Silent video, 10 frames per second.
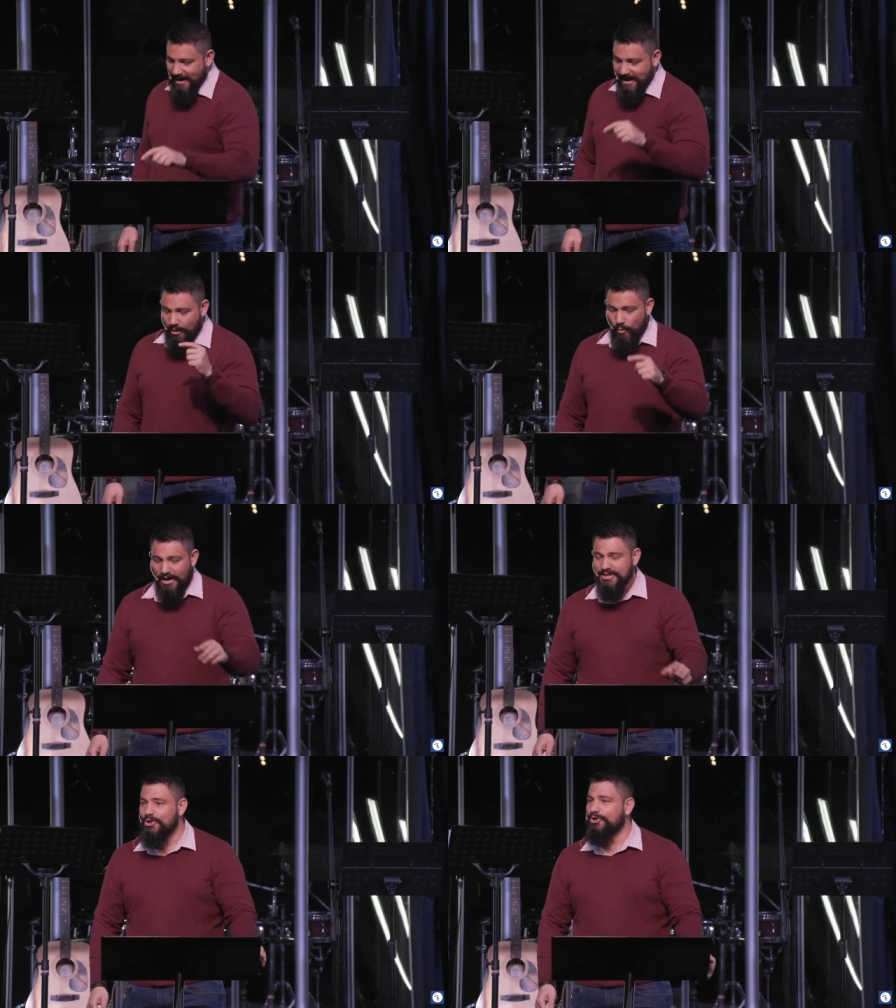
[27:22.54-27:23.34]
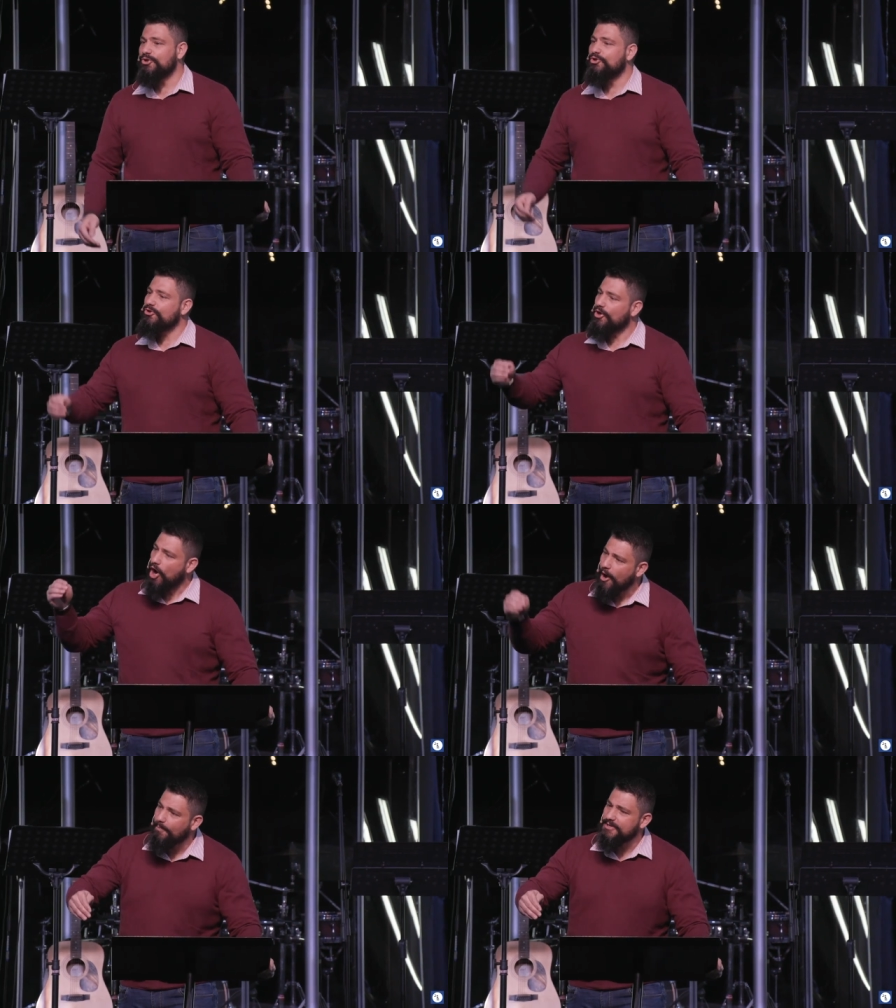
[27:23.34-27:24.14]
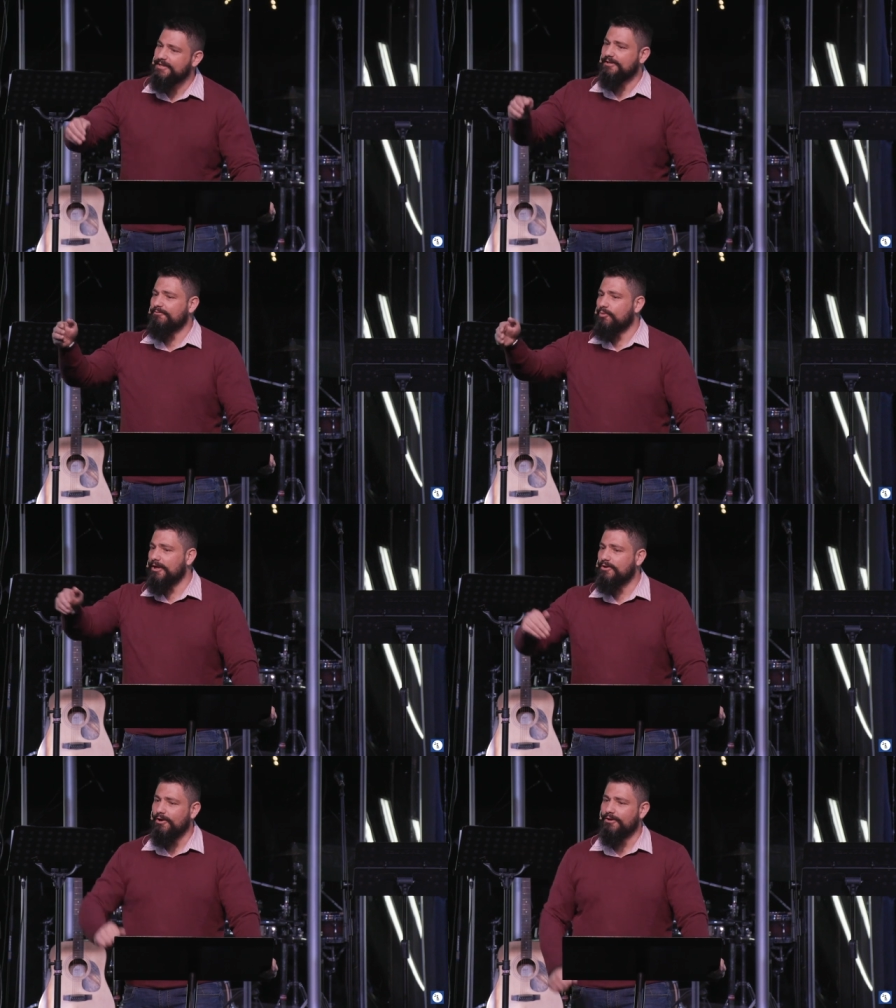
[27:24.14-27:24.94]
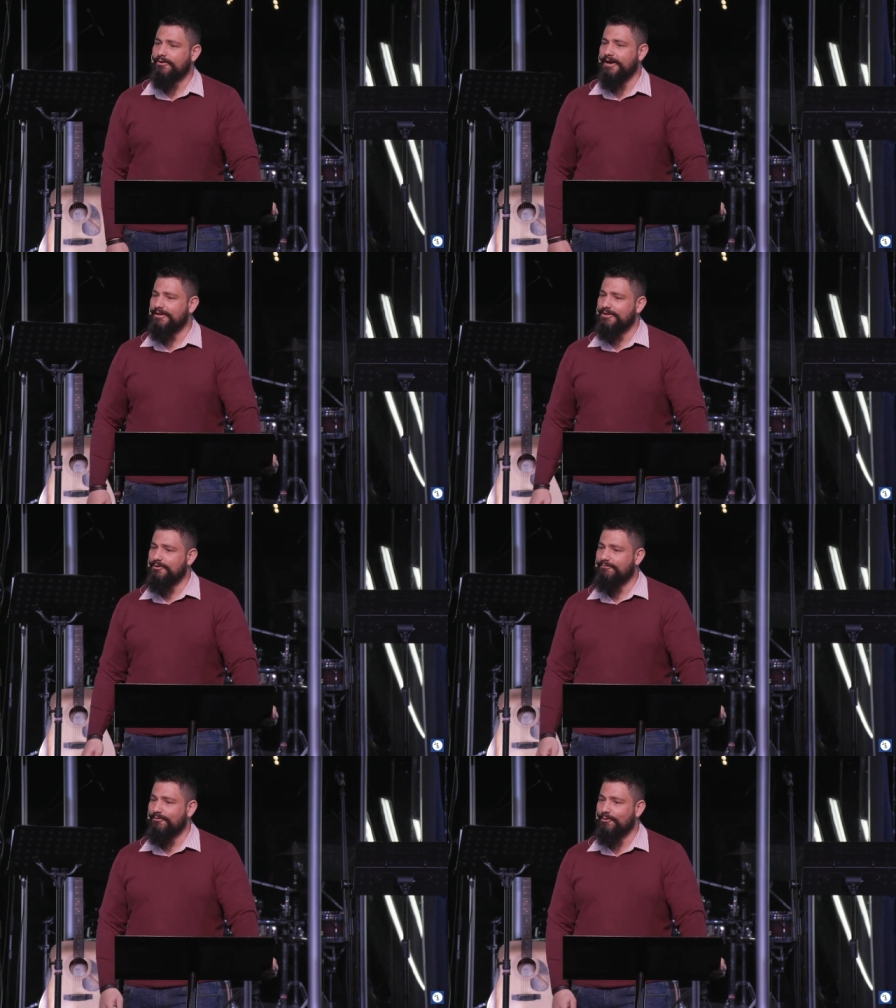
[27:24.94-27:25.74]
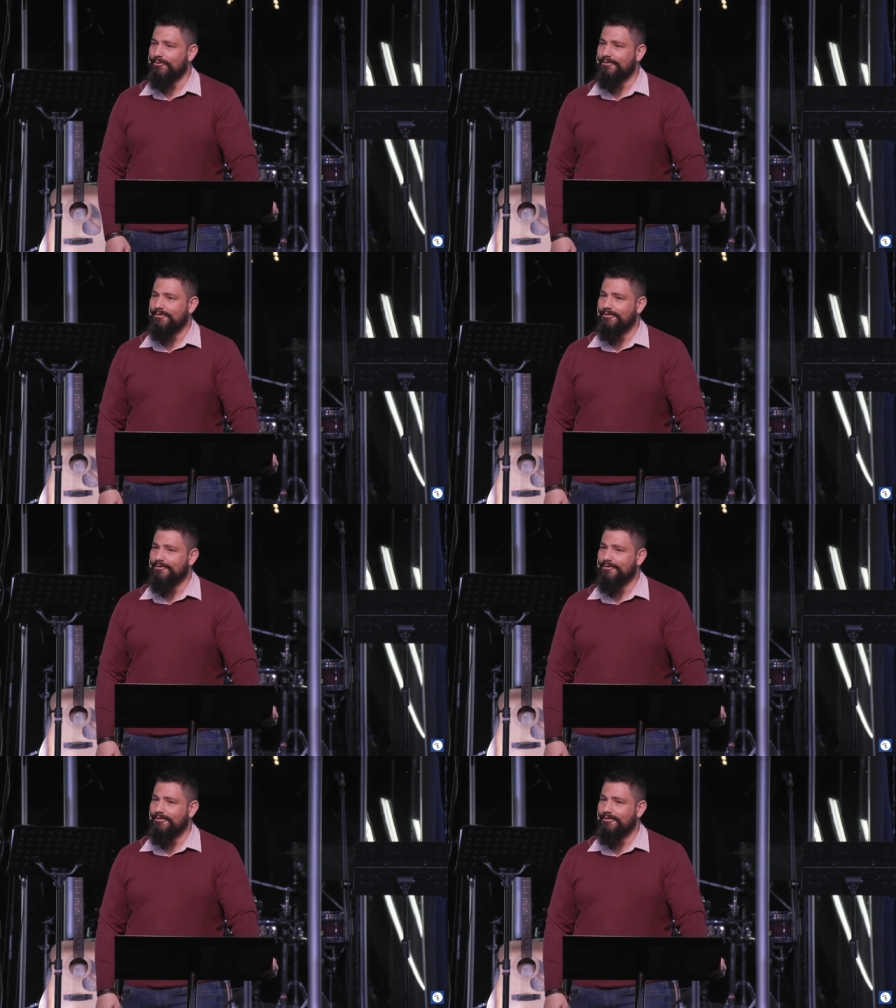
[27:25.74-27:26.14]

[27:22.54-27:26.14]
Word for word: He wants you to do the opposite of what God created you for.